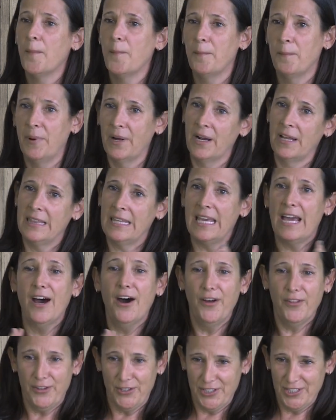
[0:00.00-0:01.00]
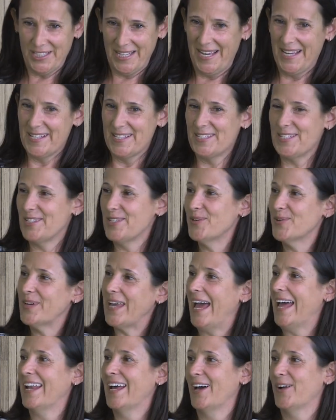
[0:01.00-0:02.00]
But on the other sense, you
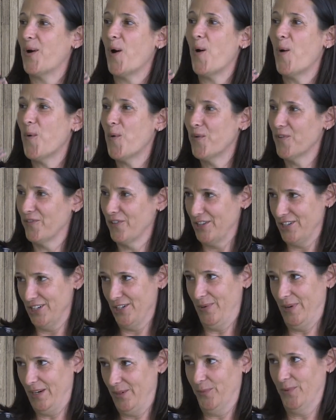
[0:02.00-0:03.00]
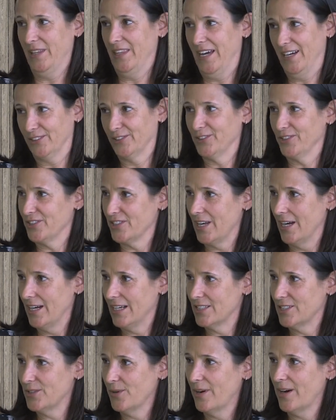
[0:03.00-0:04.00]
cannot overdo it with
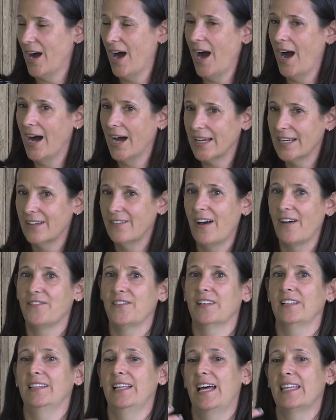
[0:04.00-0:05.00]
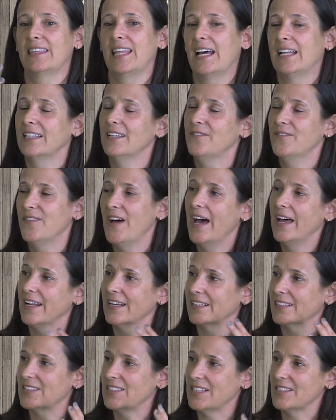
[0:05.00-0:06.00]
exercise. You kind of have to let that
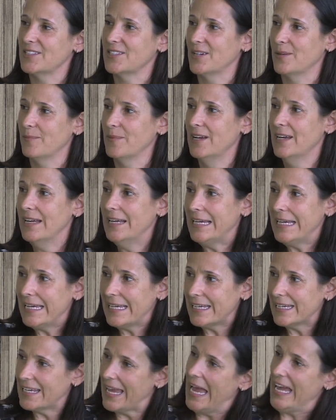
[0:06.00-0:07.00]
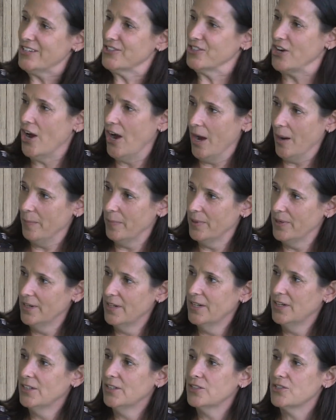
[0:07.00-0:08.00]
lymphatic system catch up.
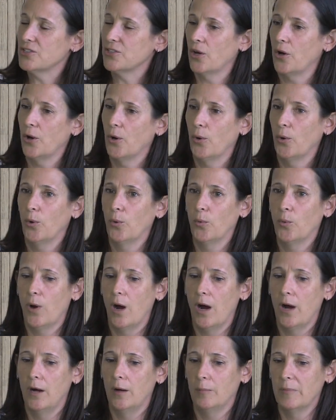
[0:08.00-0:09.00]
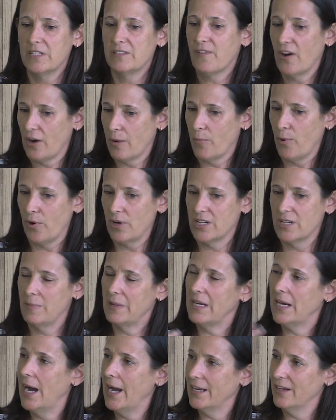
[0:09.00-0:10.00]
So it's very important to be
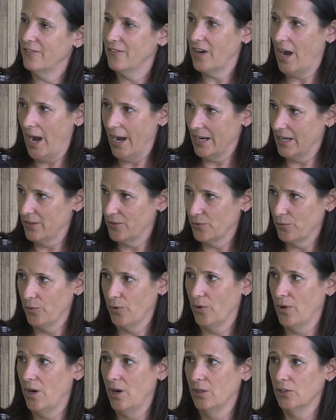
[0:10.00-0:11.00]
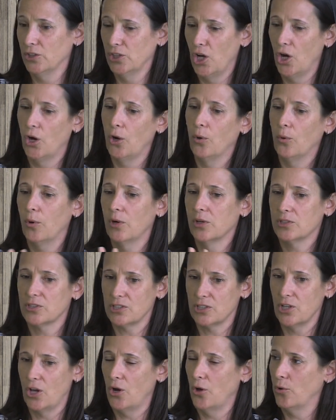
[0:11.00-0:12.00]
kind of guided through a low,
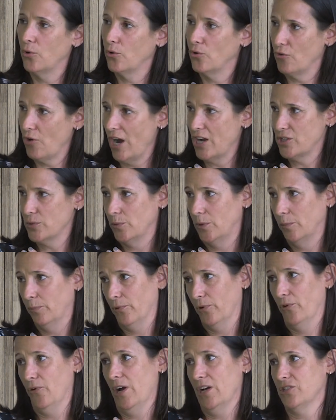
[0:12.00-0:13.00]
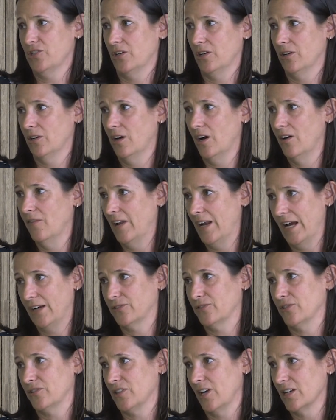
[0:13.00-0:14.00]
slow, gradual progression of an
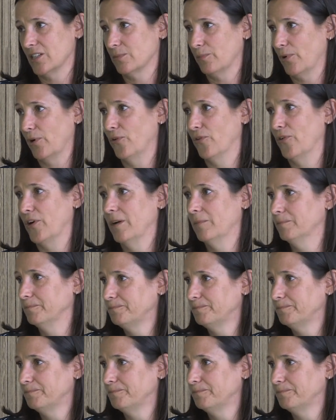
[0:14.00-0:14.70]
exercise program.